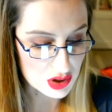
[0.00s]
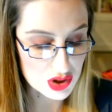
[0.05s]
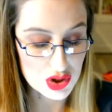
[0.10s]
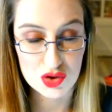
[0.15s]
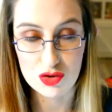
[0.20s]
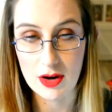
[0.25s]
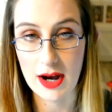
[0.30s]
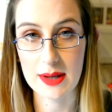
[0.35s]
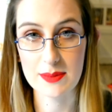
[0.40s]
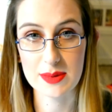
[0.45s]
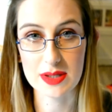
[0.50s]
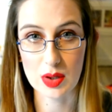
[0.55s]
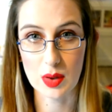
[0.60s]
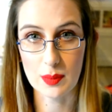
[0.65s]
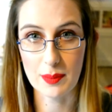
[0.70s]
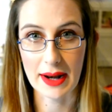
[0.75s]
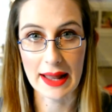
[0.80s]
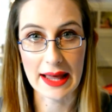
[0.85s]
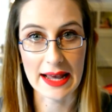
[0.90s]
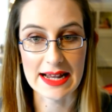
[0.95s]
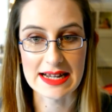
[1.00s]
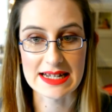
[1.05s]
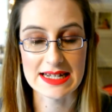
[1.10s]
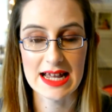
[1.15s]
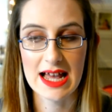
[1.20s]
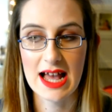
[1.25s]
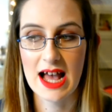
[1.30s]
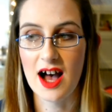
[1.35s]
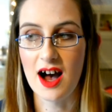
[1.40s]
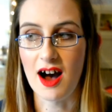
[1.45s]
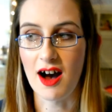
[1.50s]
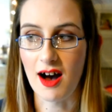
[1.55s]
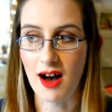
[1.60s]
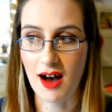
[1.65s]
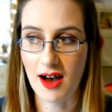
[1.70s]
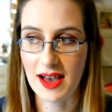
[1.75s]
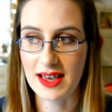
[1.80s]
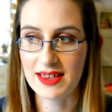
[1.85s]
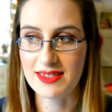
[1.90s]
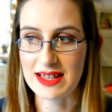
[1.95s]
Stripes or plaid?
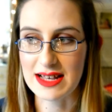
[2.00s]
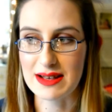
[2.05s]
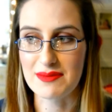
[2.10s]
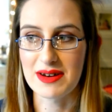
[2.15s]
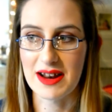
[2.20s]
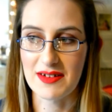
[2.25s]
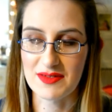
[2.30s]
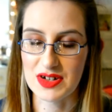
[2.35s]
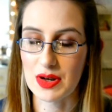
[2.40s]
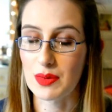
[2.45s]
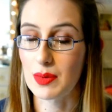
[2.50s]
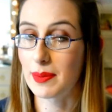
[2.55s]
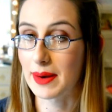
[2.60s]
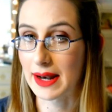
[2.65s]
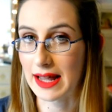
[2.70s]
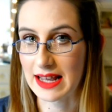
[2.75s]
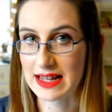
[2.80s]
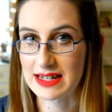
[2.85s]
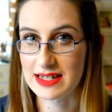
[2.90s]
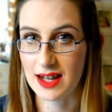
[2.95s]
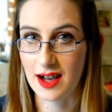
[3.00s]
I think I'm gonna have to go with plaid.